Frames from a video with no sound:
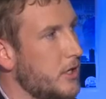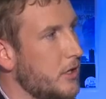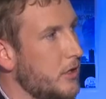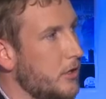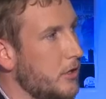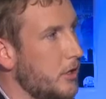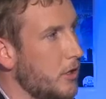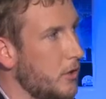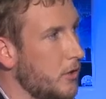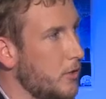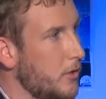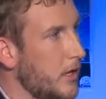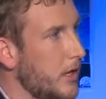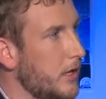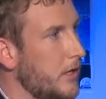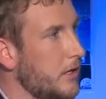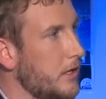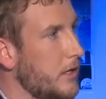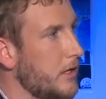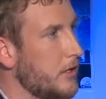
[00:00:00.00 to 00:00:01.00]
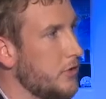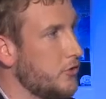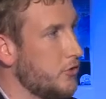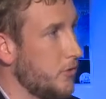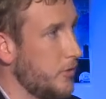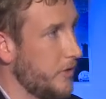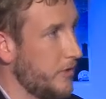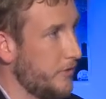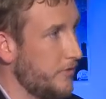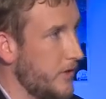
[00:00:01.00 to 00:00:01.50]
can go and
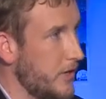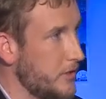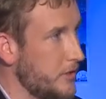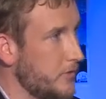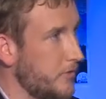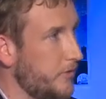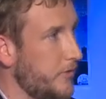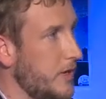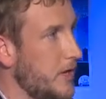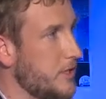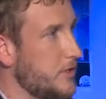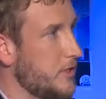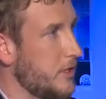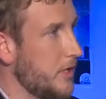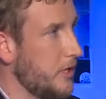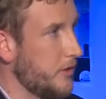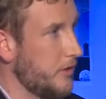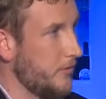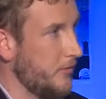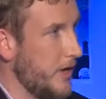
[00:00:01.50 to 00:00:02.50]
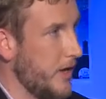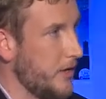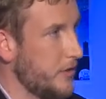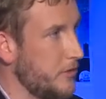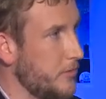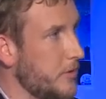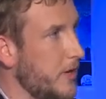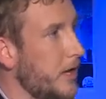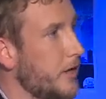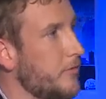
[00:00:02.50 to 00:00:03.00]
enjoy the face-to-face and get the
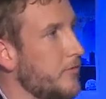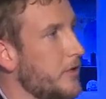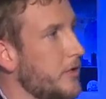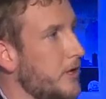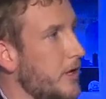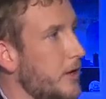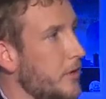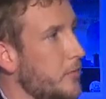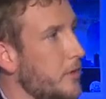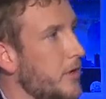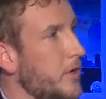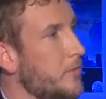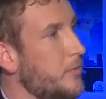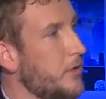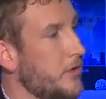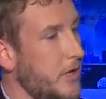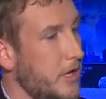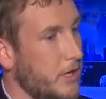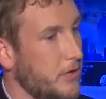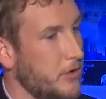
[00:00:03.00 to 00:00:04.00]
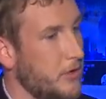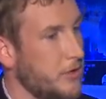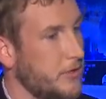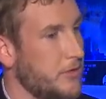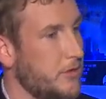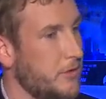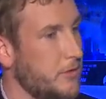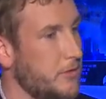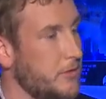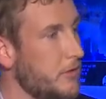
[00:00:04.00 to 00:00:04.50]
value out of it that way, but they can
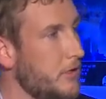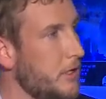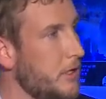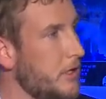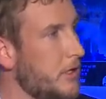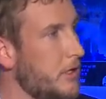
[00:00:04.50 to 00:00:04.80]
also